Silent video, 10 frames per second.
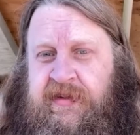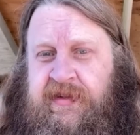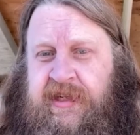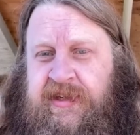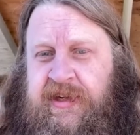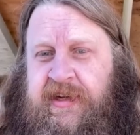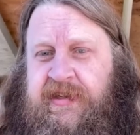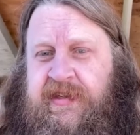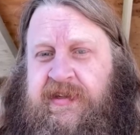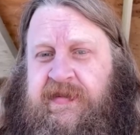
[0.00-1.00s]

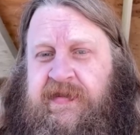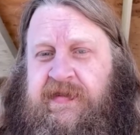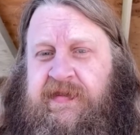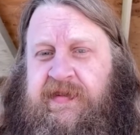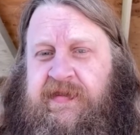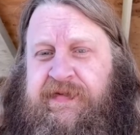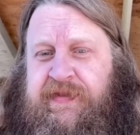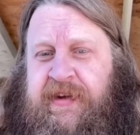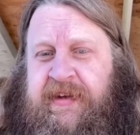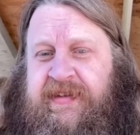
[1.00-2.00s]
TJ's
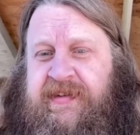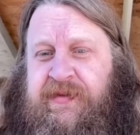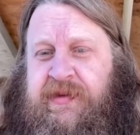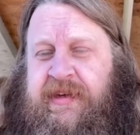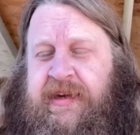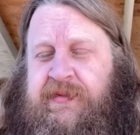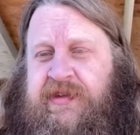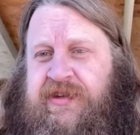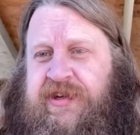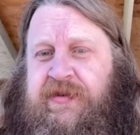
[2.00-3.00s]
fine still. Yeah, it was
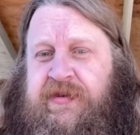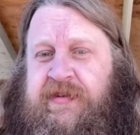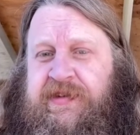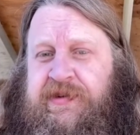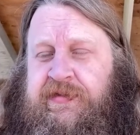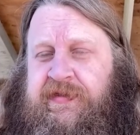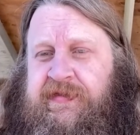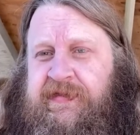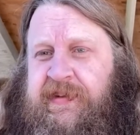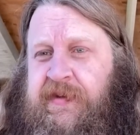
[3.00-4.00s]
a joke, dude.
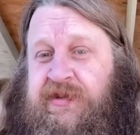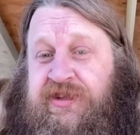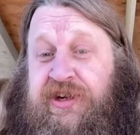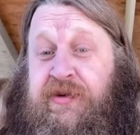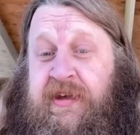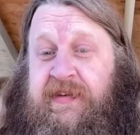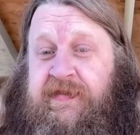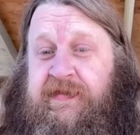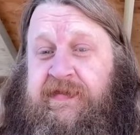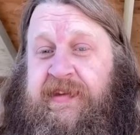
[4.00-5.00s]
I was joking
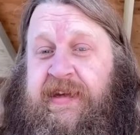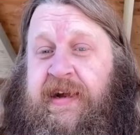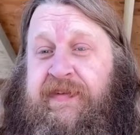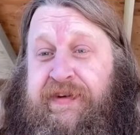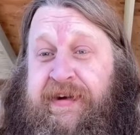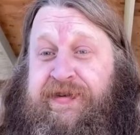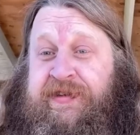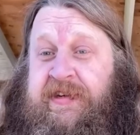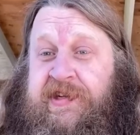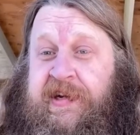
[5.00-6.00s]
that I fired
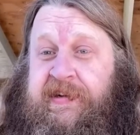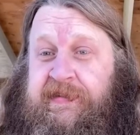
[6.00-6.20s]
TJ.